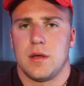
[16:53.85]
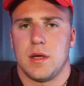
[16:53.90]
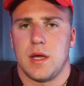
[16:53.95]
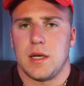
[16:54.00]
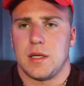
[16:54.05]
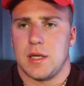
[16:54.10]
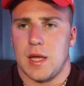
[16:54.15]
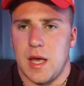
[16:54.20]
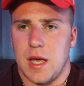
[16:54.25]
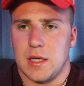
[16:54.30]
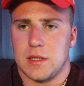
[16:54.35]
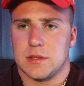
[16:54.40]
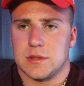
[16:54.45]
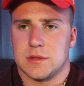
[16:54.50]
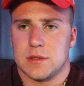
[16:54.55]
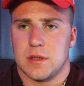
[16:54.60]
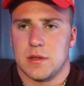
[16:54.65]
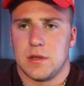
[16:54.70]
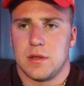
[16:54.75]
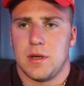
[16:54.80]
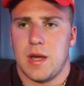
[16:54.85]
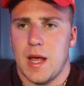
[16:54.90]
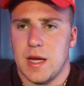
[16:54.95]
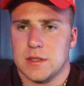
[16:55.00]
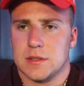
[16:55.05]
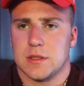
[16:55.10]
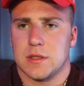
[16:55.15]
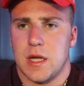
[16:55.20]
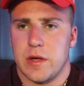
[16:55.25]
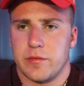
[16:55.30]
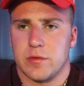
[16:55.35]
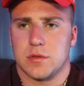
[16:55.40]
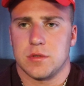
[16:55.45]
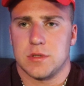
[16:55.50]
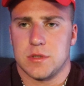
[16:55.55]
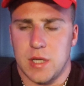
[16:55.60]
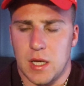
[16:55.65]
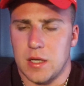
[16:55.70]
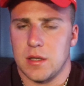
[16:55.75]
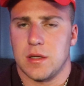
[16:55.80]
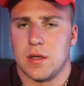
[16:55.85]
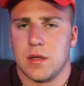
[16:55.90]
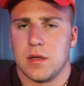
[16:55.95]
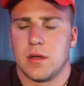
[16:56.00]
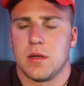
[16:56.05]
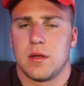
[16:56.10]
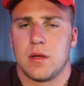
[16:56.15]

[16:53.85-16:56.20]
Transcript: It takes next level shit.